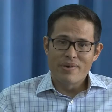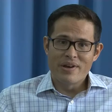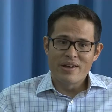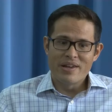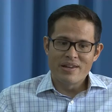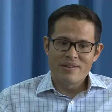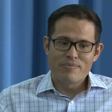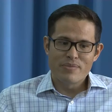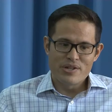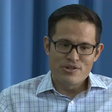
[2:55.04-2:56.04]
my
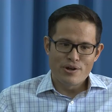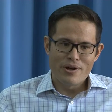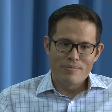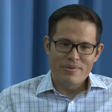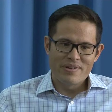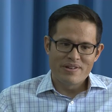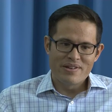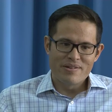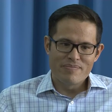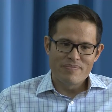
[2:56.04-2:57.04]
my job,
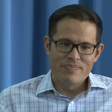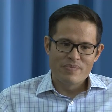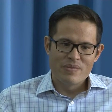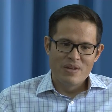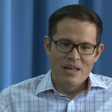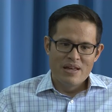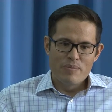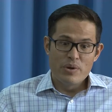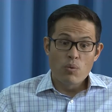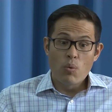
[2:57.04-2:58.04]
um,
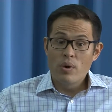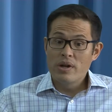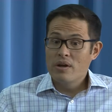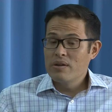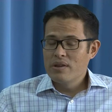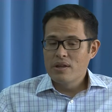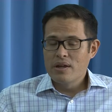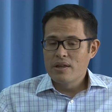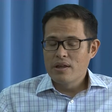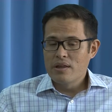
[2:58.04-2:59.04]
but one that
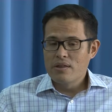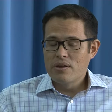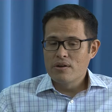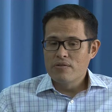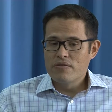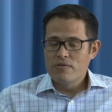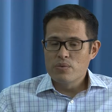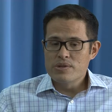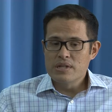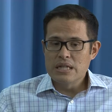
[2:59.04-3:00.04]
I, that I, thought
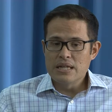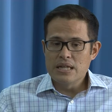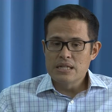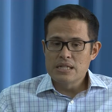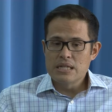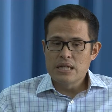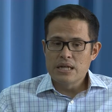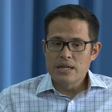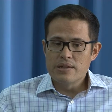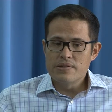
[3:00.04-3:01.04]
of recently is
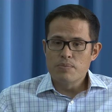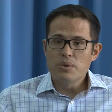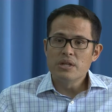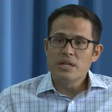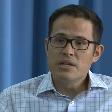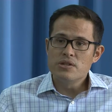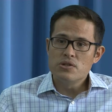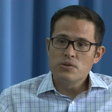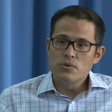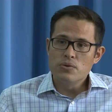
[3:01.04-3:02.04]
uh, this ability
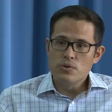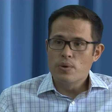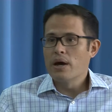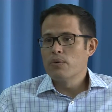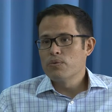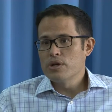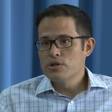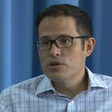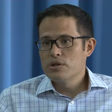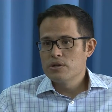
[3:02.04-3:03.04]
to do
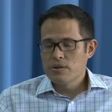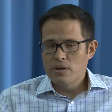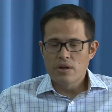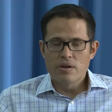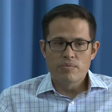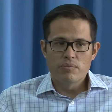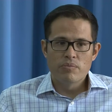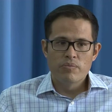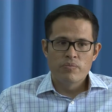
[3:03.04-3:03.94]
outreach um,